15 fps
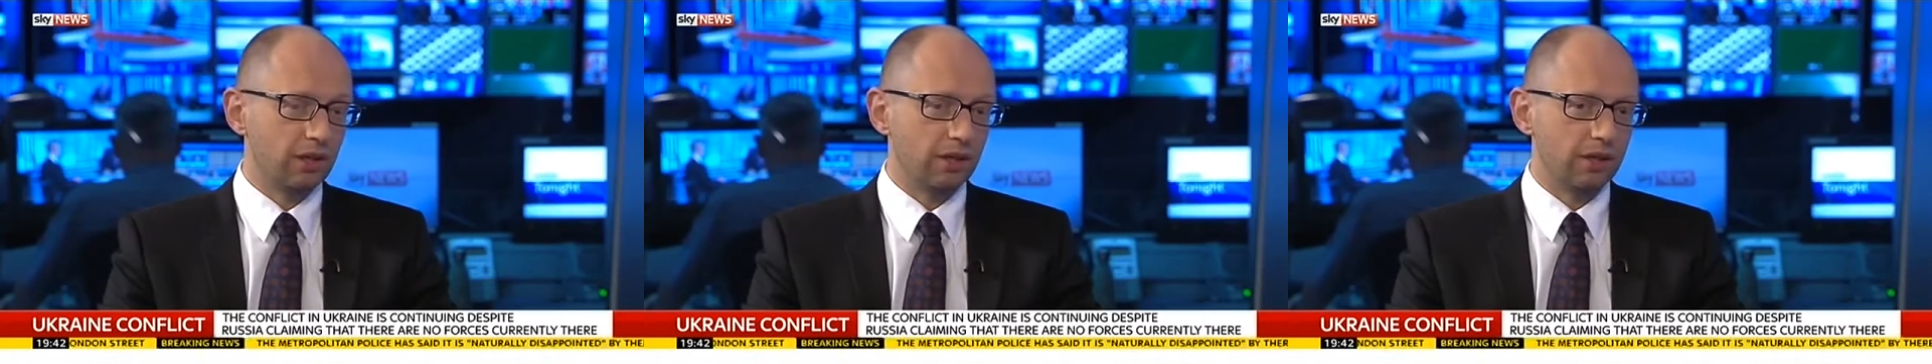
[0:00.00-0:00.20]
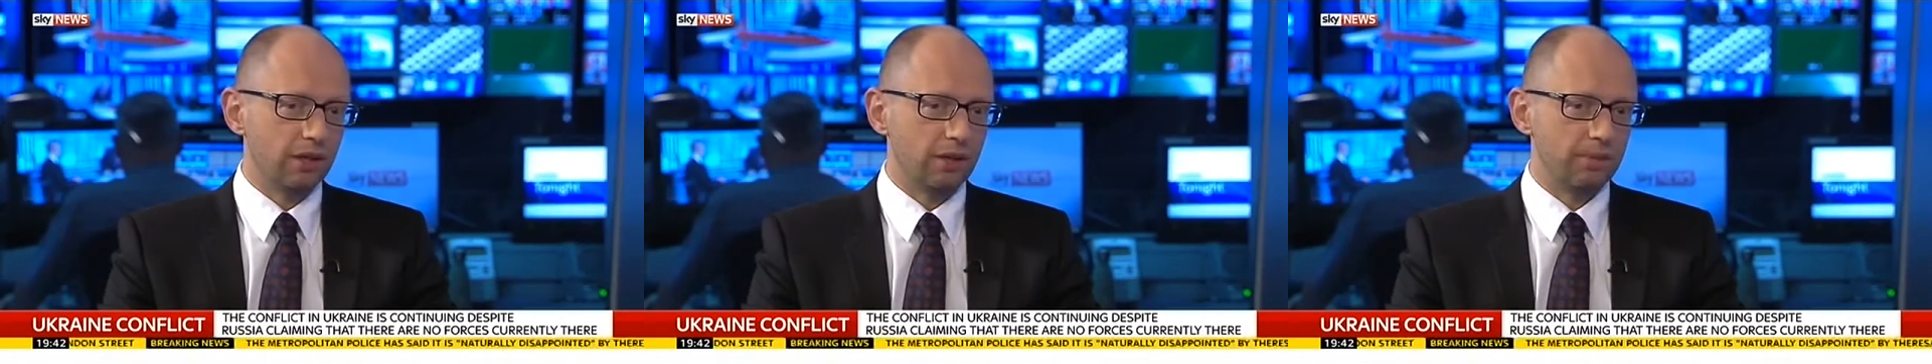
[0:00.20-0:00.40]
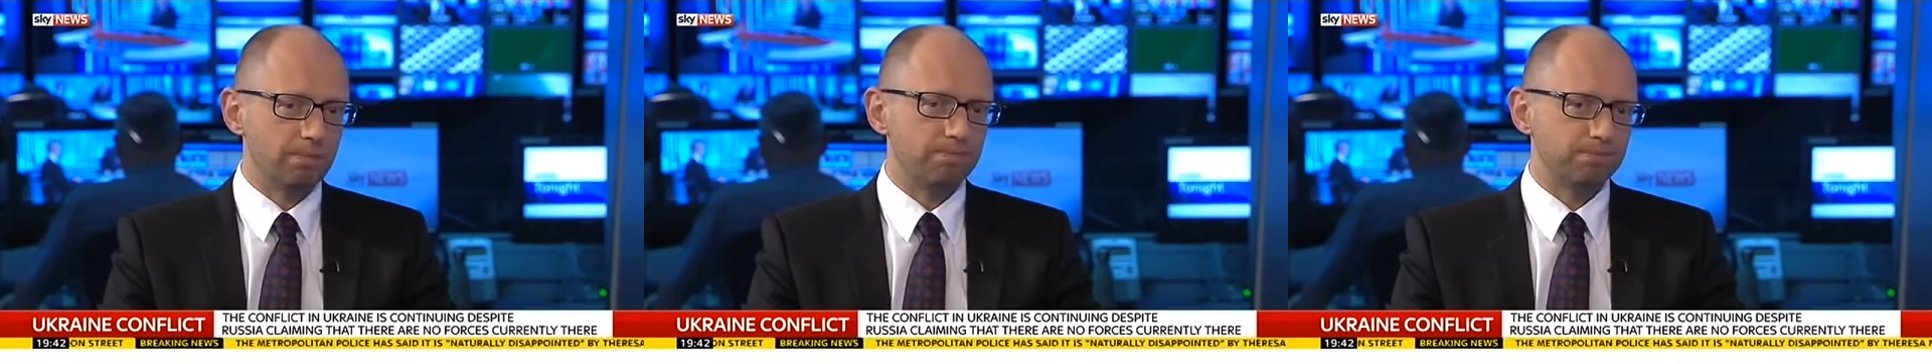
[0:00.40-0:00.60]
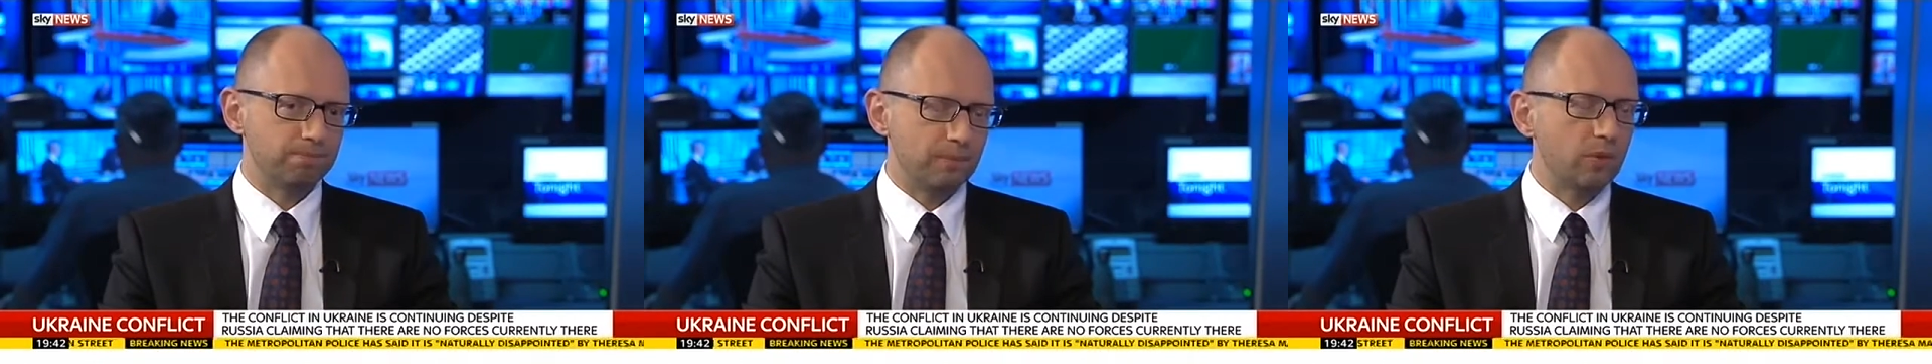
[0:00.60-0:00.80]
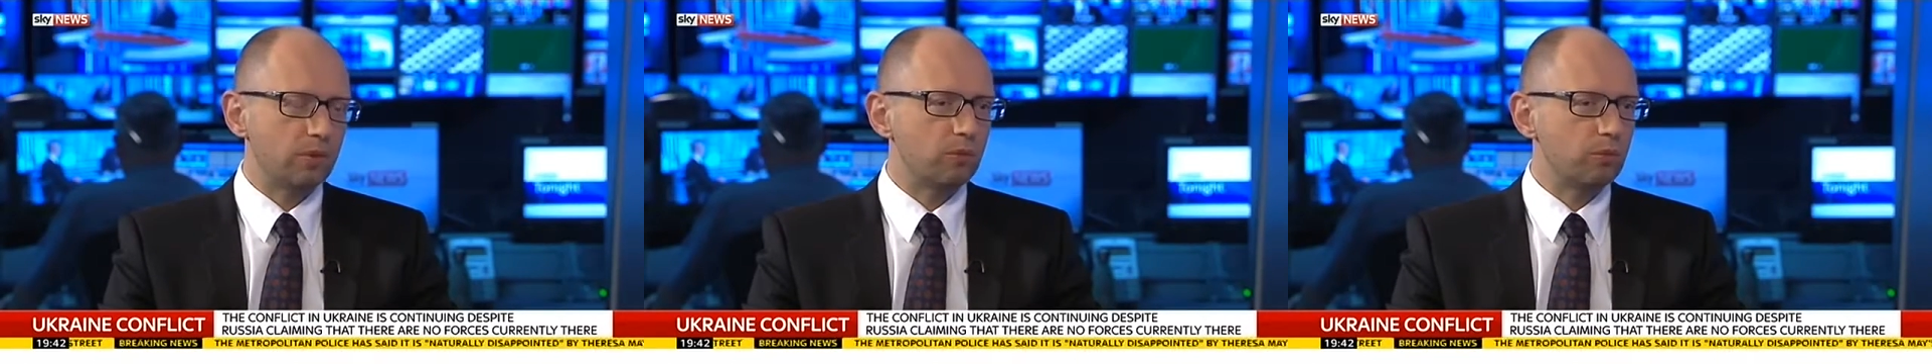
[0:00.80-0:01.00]

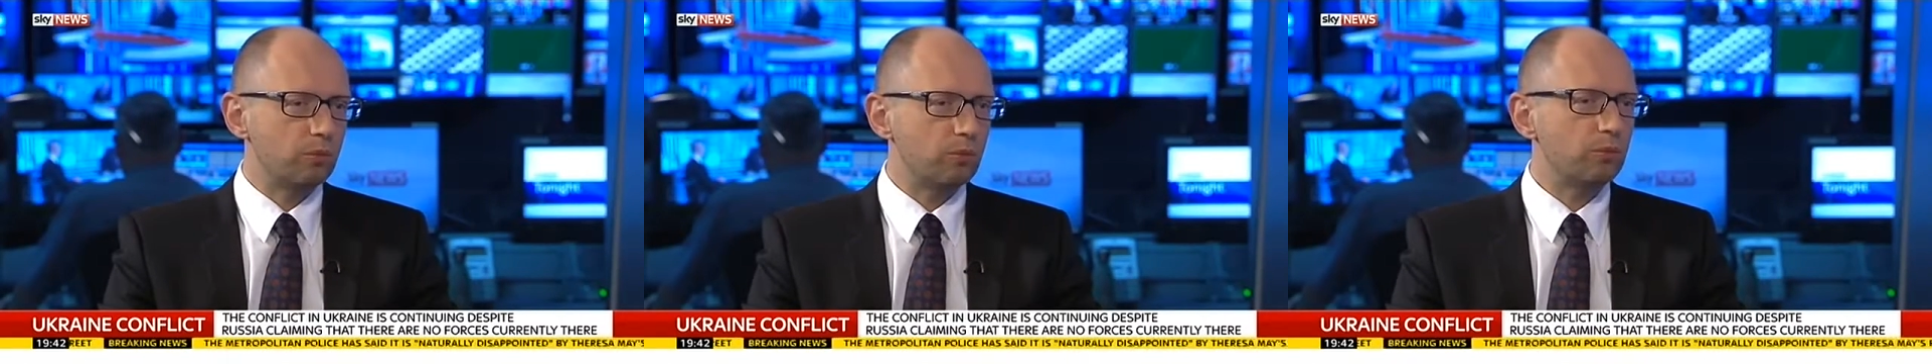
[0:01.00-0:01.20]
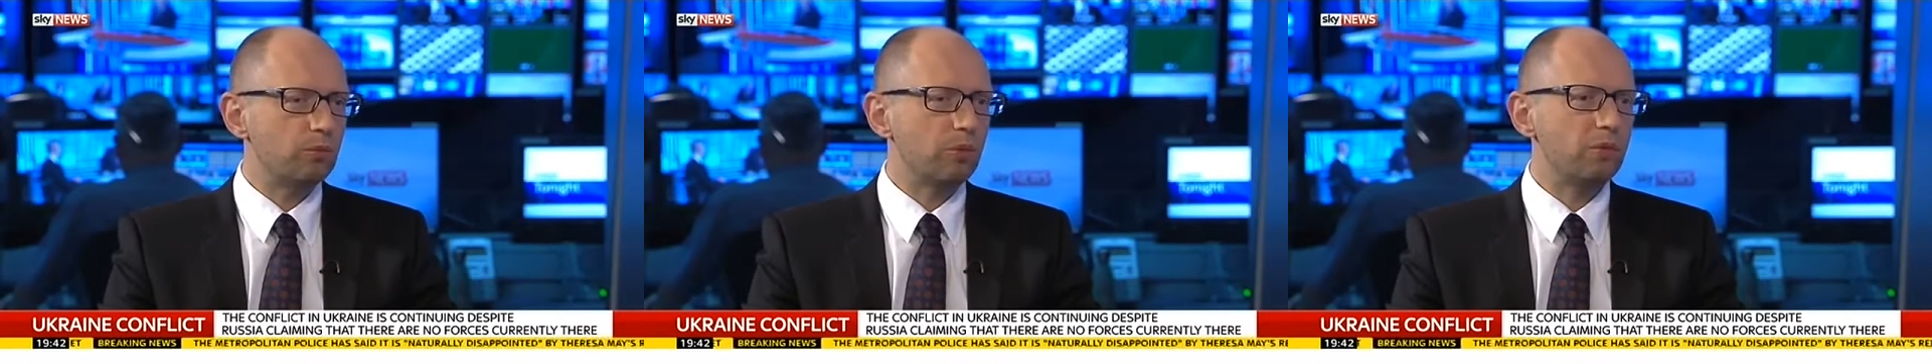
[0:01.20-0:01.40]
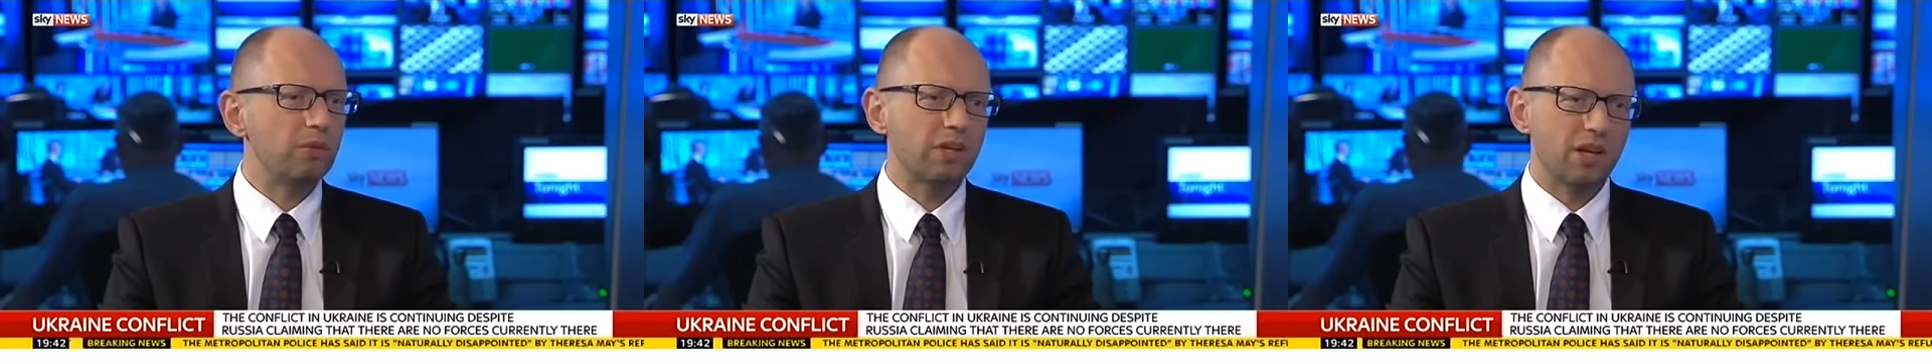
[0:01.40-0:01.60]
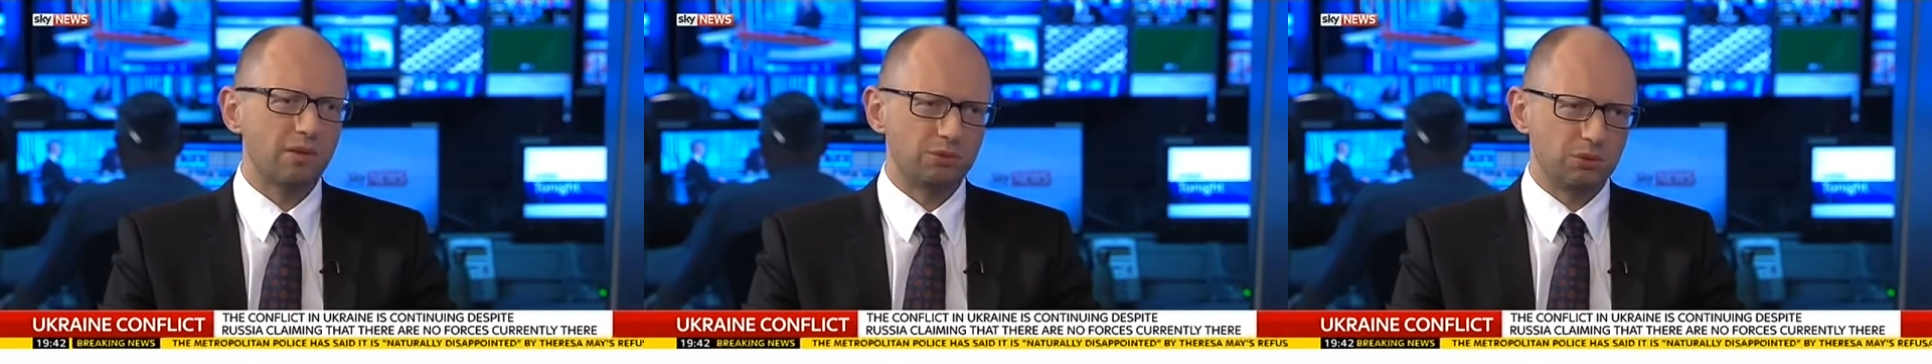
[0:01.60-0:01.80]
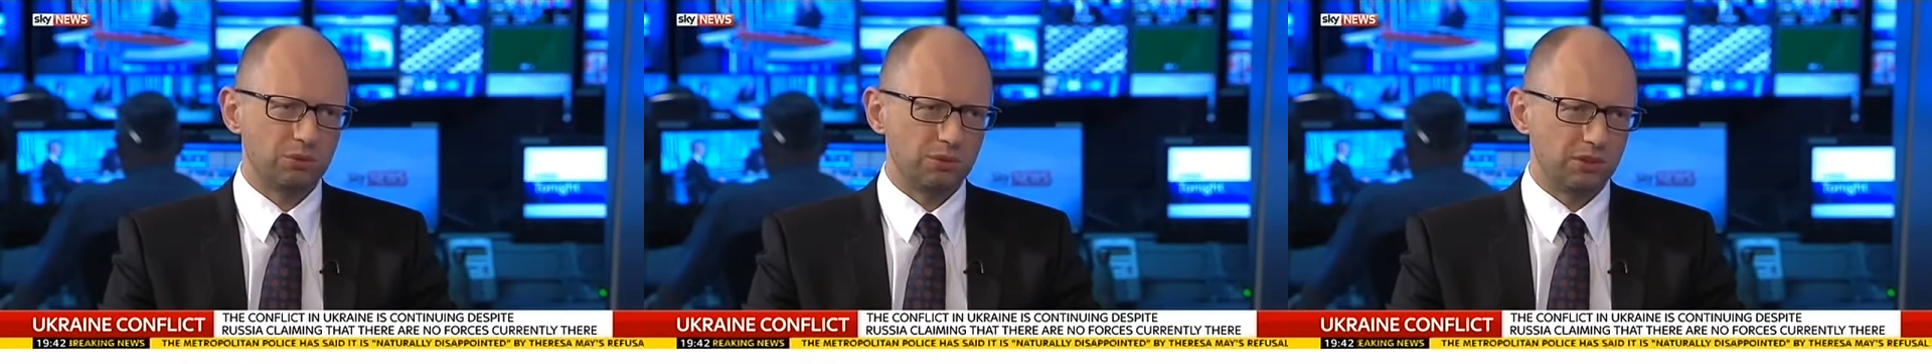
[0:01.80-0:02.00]
We will come
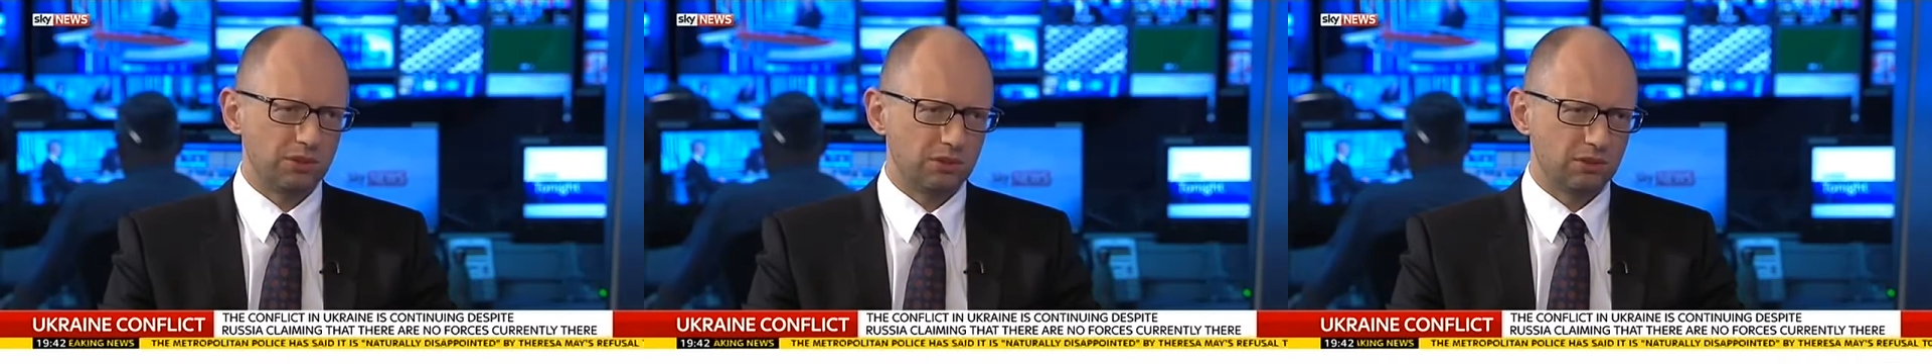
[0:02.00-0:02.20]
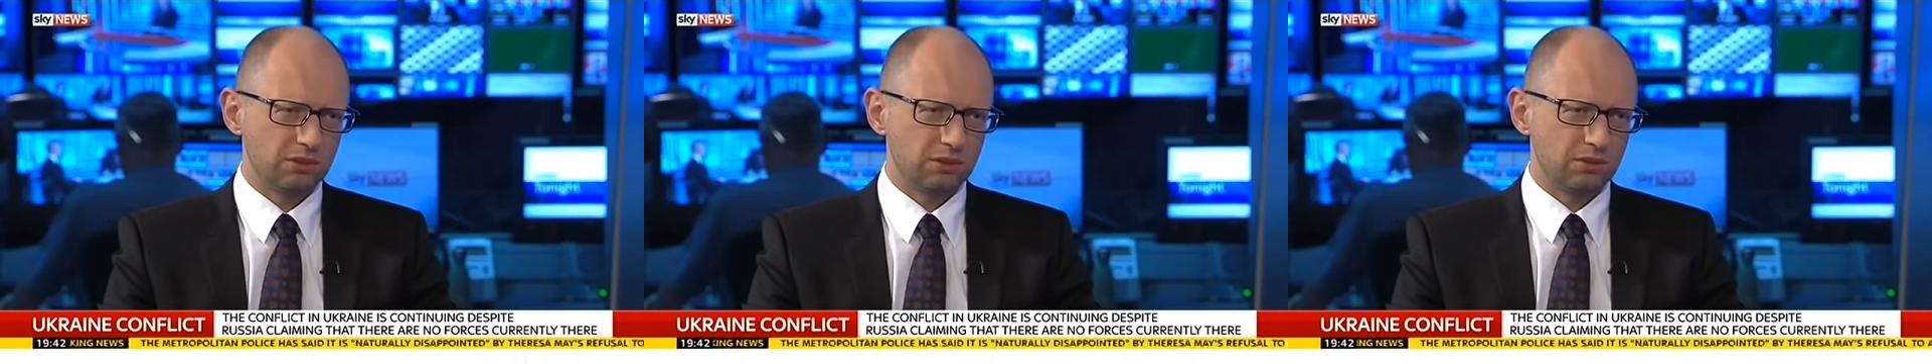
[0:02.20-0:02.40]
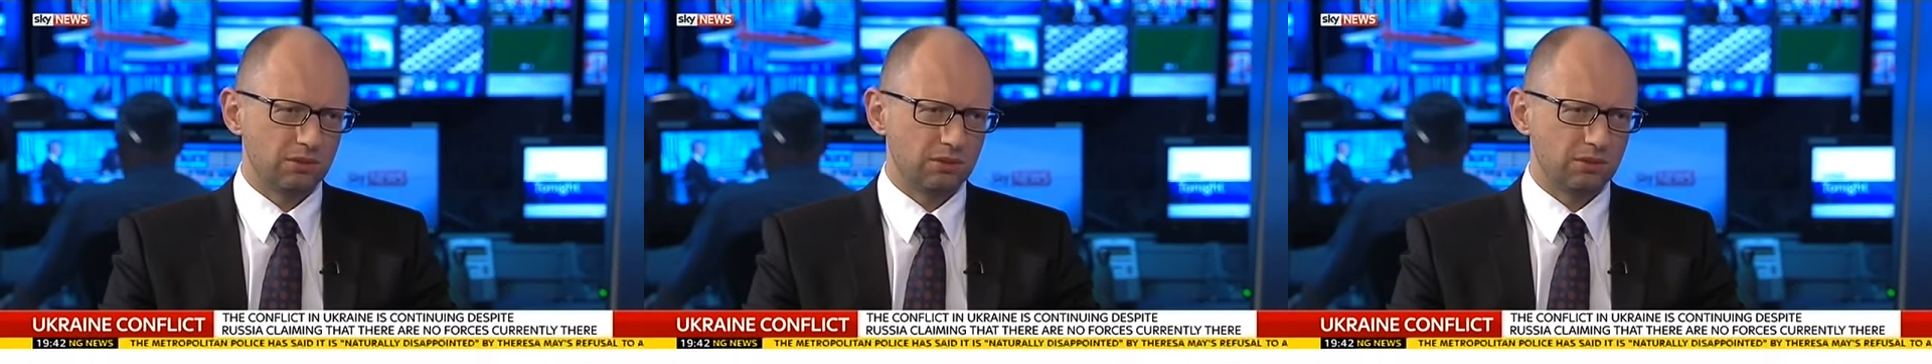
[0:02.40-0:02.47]
through this.